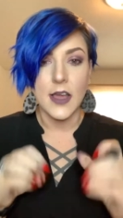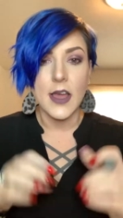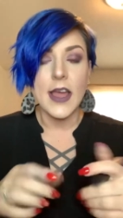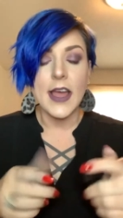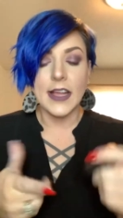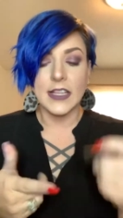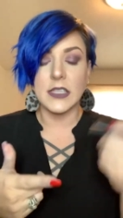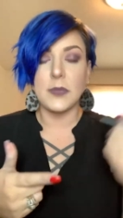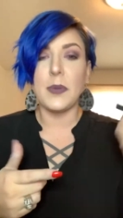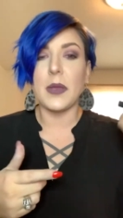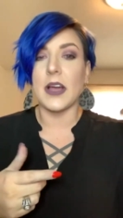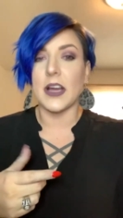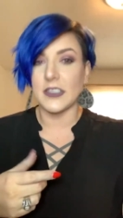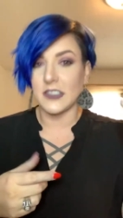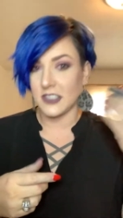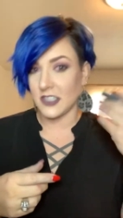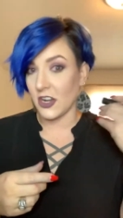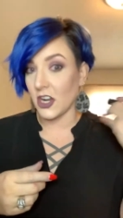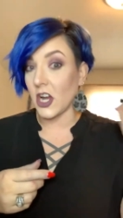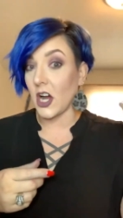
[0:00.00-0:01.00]
It's because
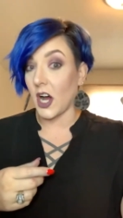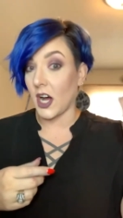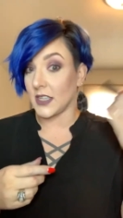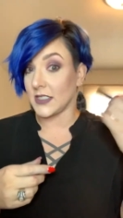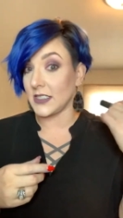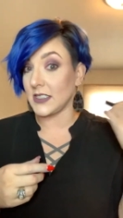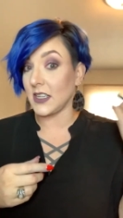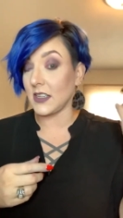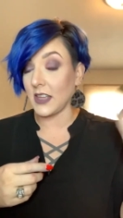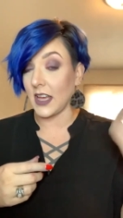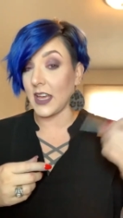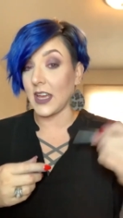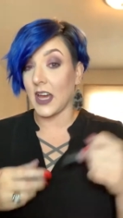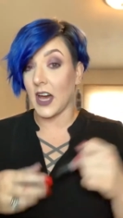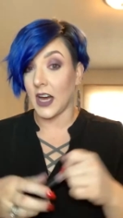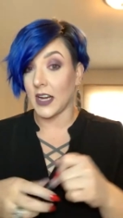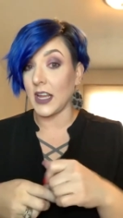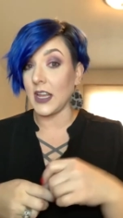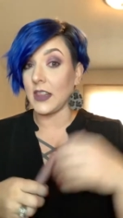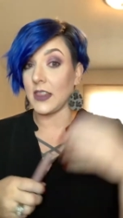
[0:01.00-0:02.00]
they're constantly
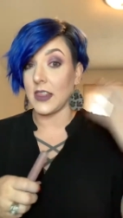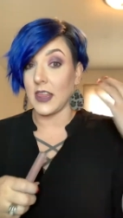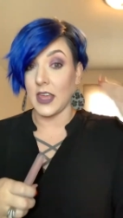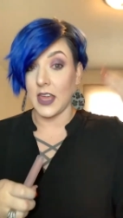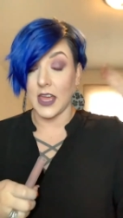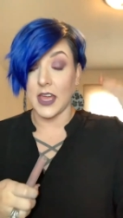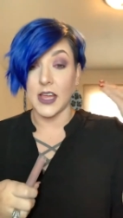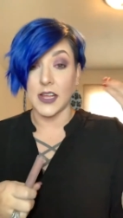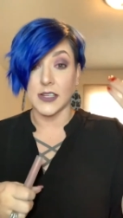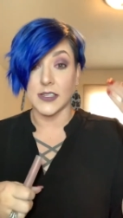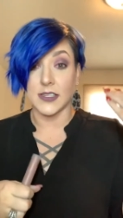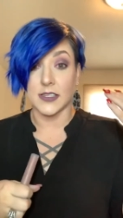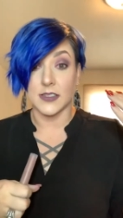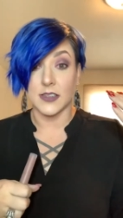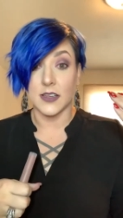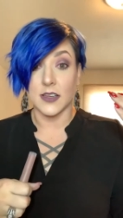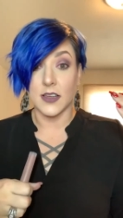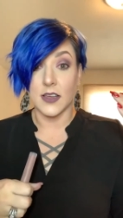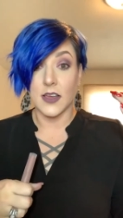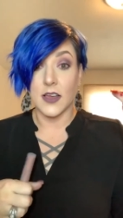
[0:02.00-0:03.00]
cutting the ends.
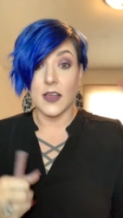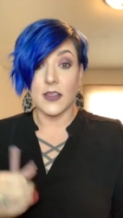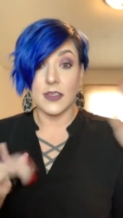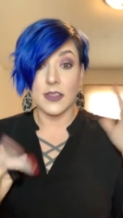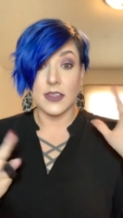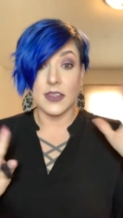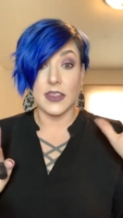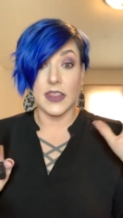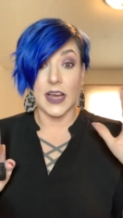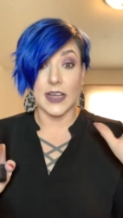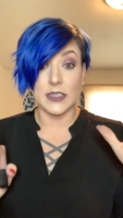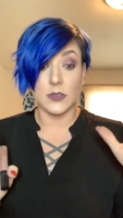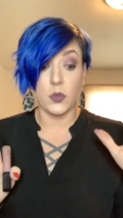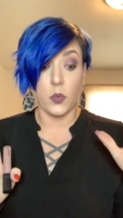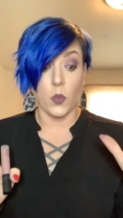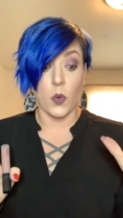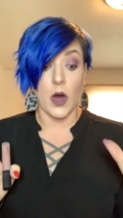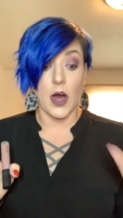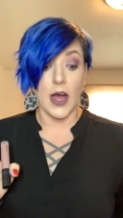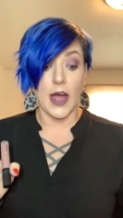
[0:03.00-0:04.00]
That's
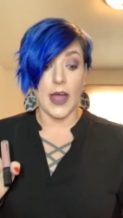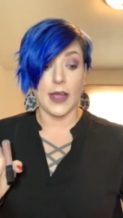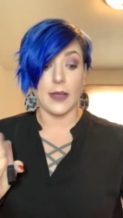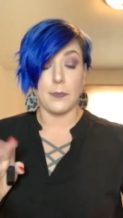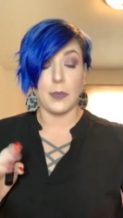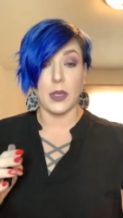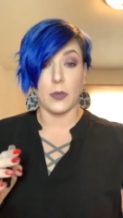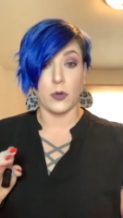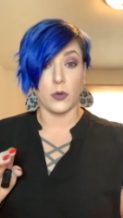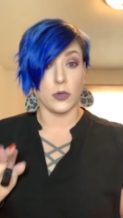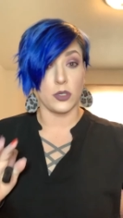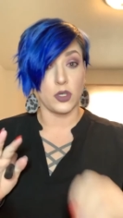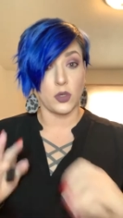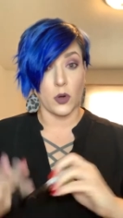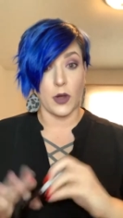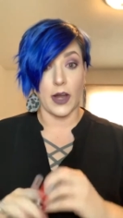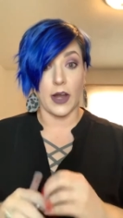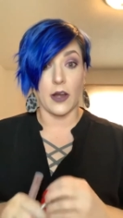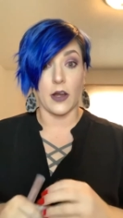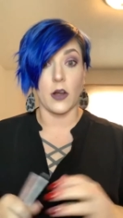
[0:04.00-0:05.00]
why people with
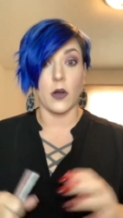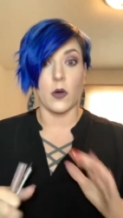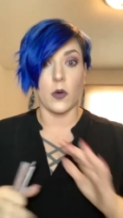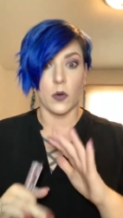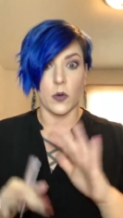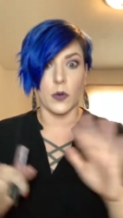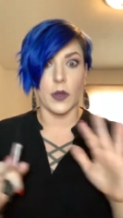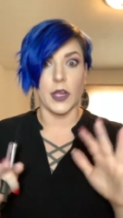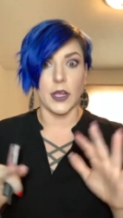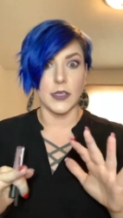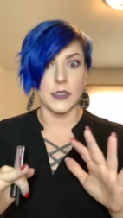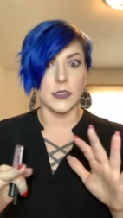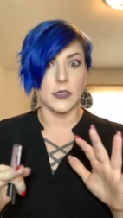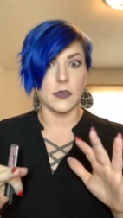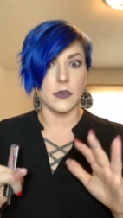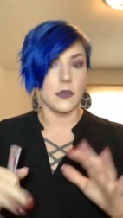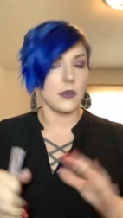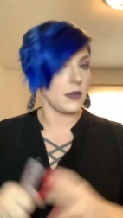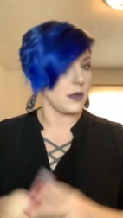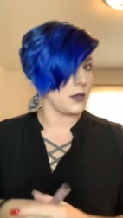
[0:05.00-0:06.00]
short hair always,
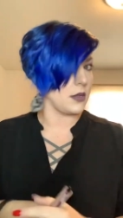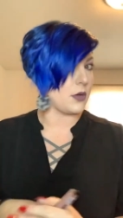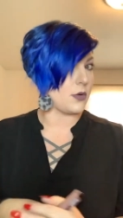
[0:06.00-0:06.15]
you know,